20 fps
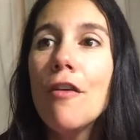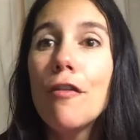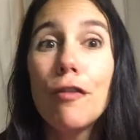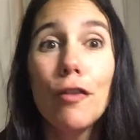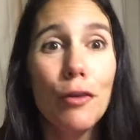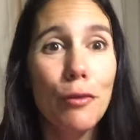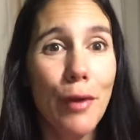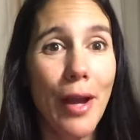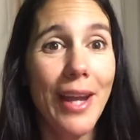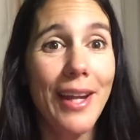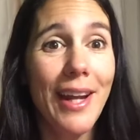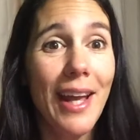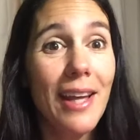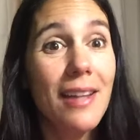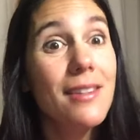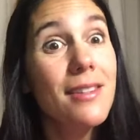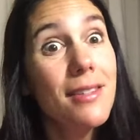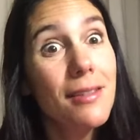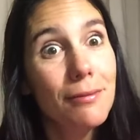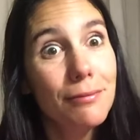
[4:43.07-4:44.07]
for
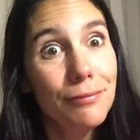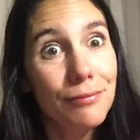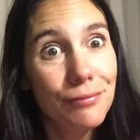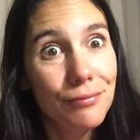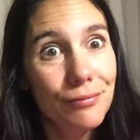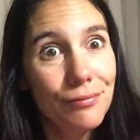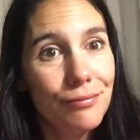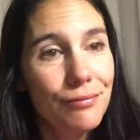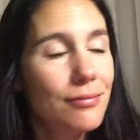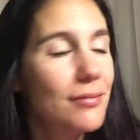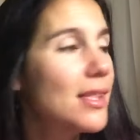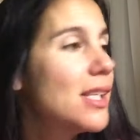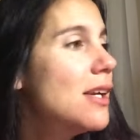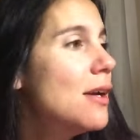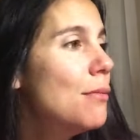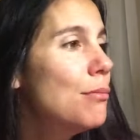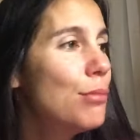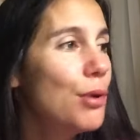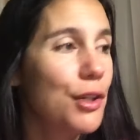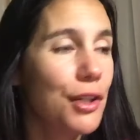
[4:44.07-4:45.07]
ratings,
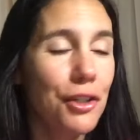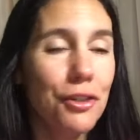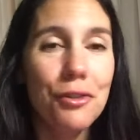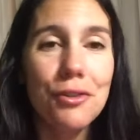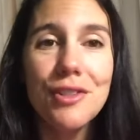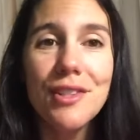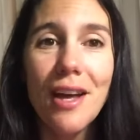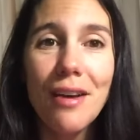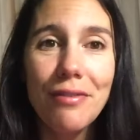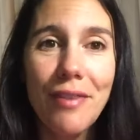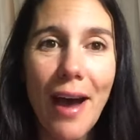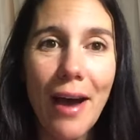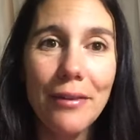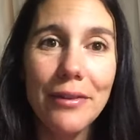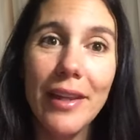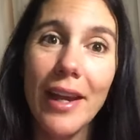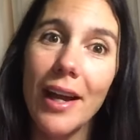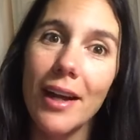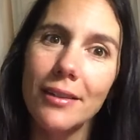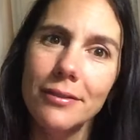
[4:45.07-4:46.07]
putting yourself
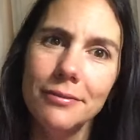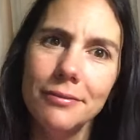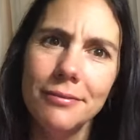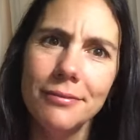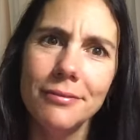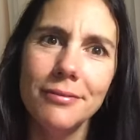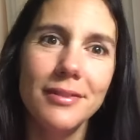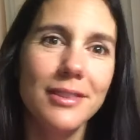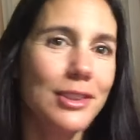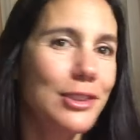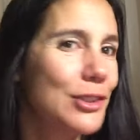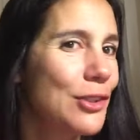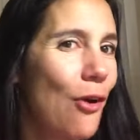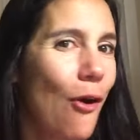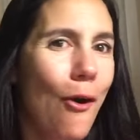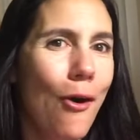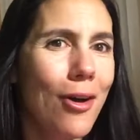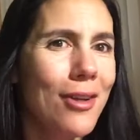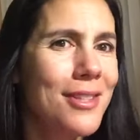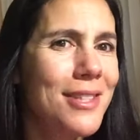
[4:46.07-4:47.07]
out there, hmm,
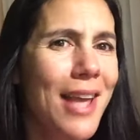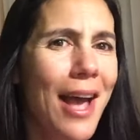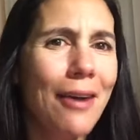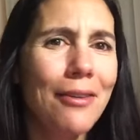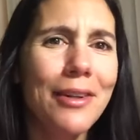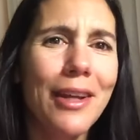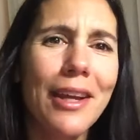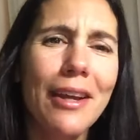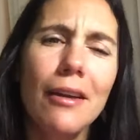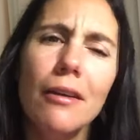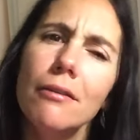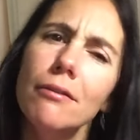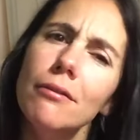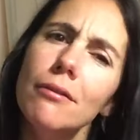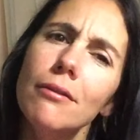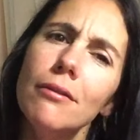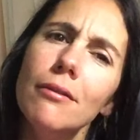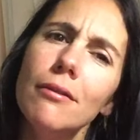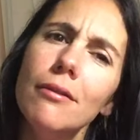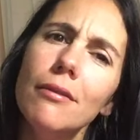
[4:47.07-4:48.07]
all sounding
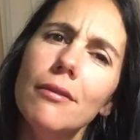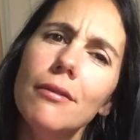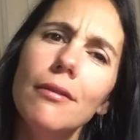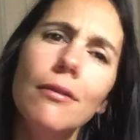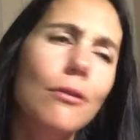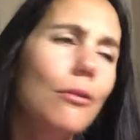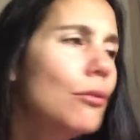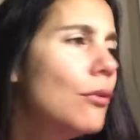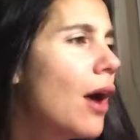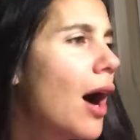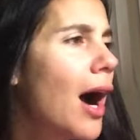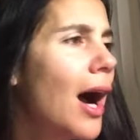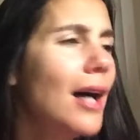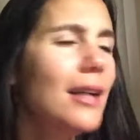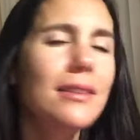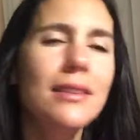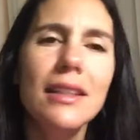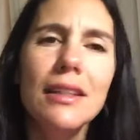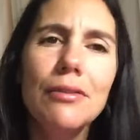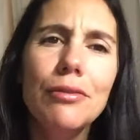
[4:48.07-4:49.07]

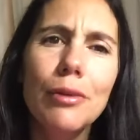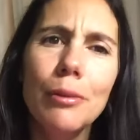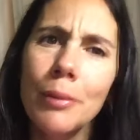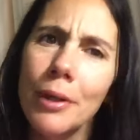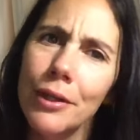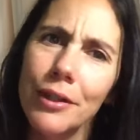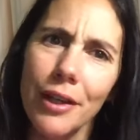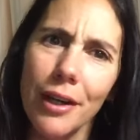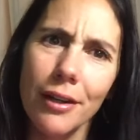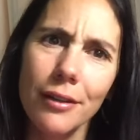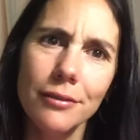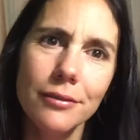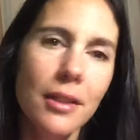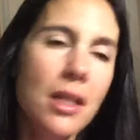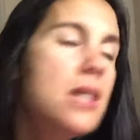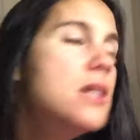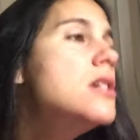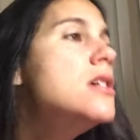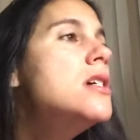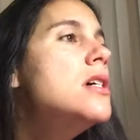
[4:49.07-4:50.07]
oddly familiar.
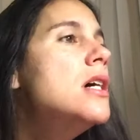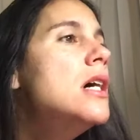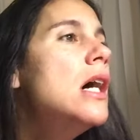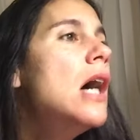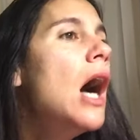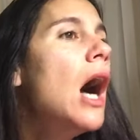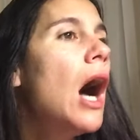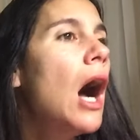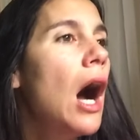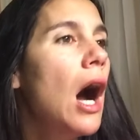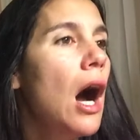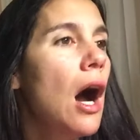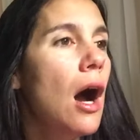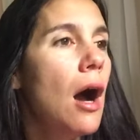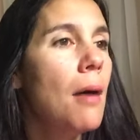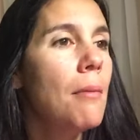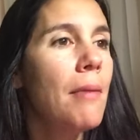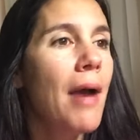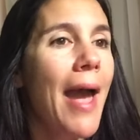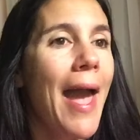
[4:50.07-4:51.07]

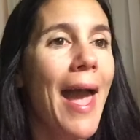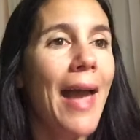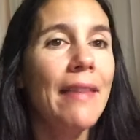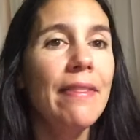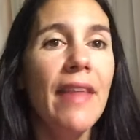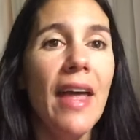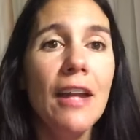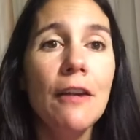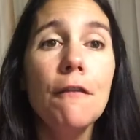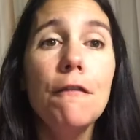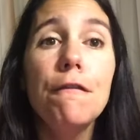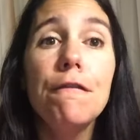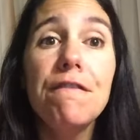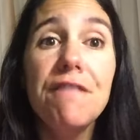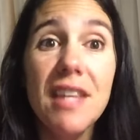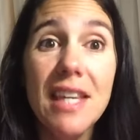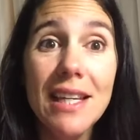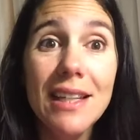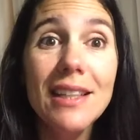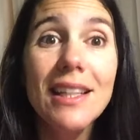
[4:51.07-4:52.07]
Um, and then
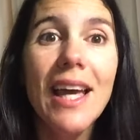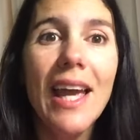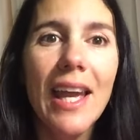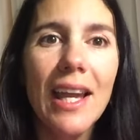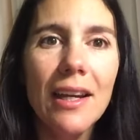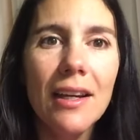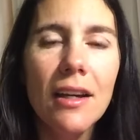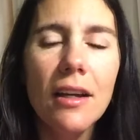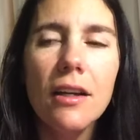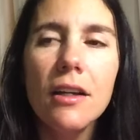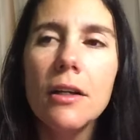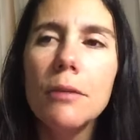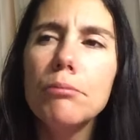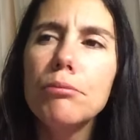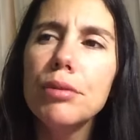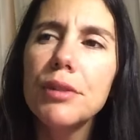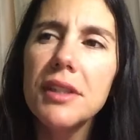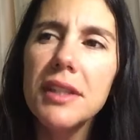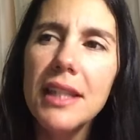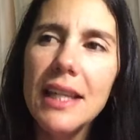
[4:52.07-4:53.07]
feeling
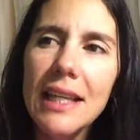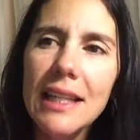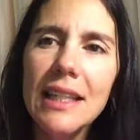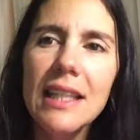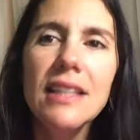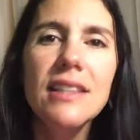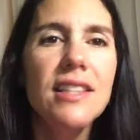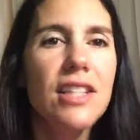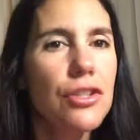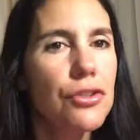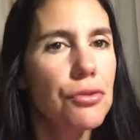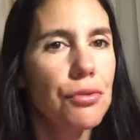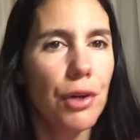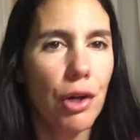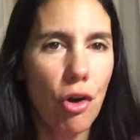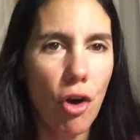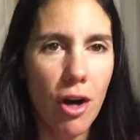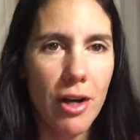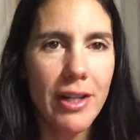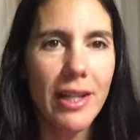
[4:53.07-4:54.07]
completely
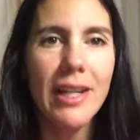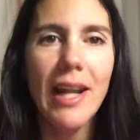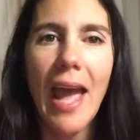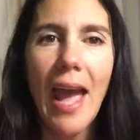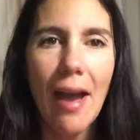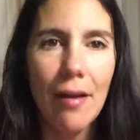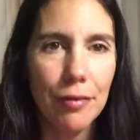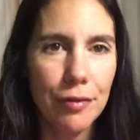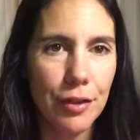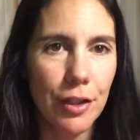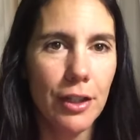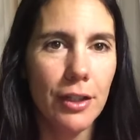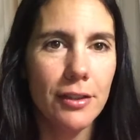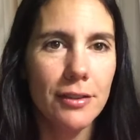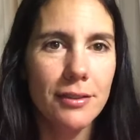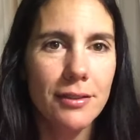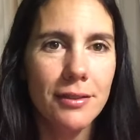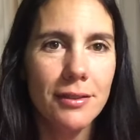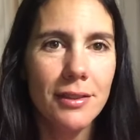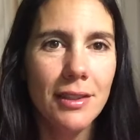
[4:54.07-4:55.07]
disregarded
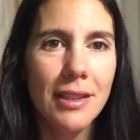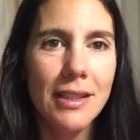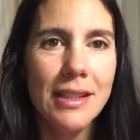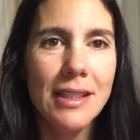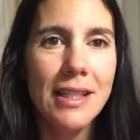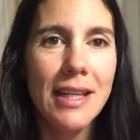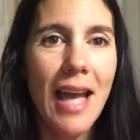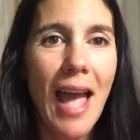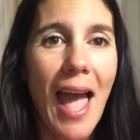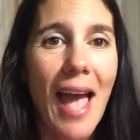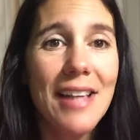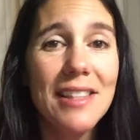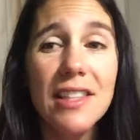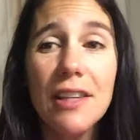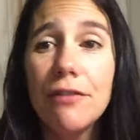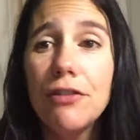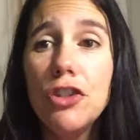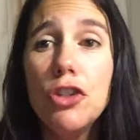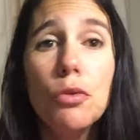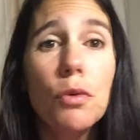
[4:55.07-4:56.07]
after, as
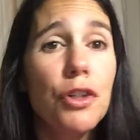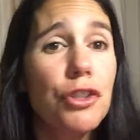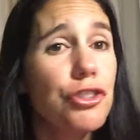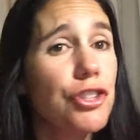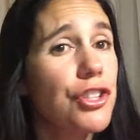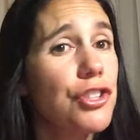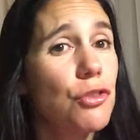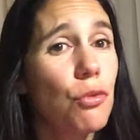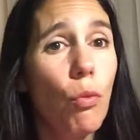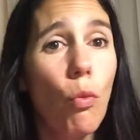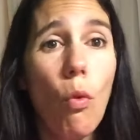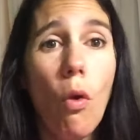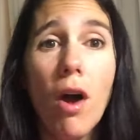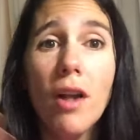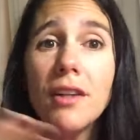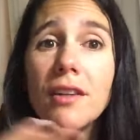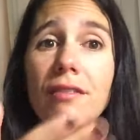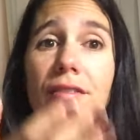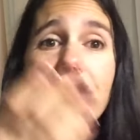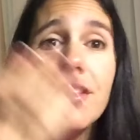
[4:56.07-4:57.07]
if you were just
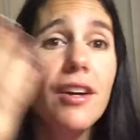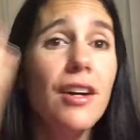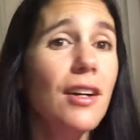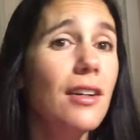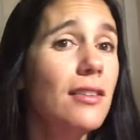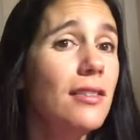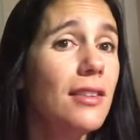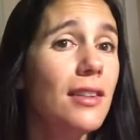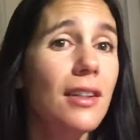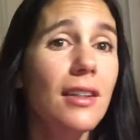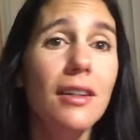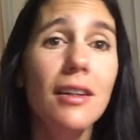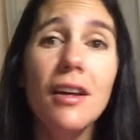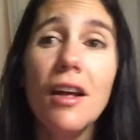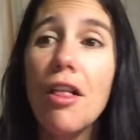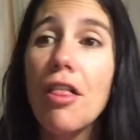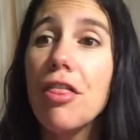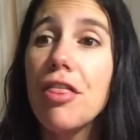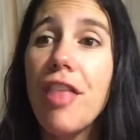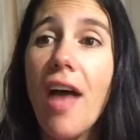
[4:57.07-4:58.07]
one of the
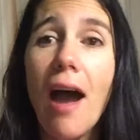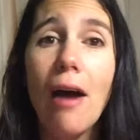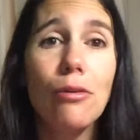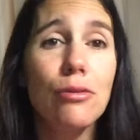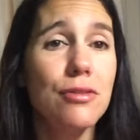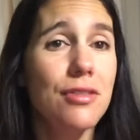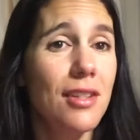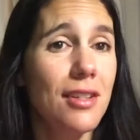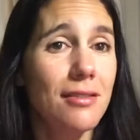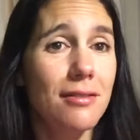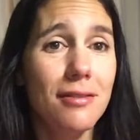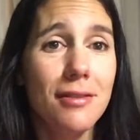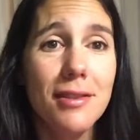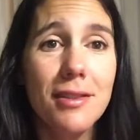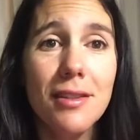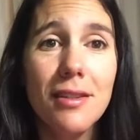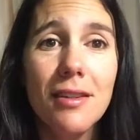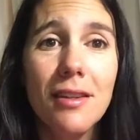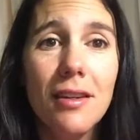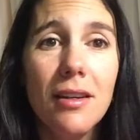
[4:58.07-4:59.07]

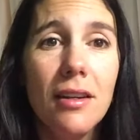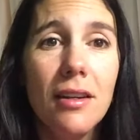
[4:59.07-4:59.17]
thousands,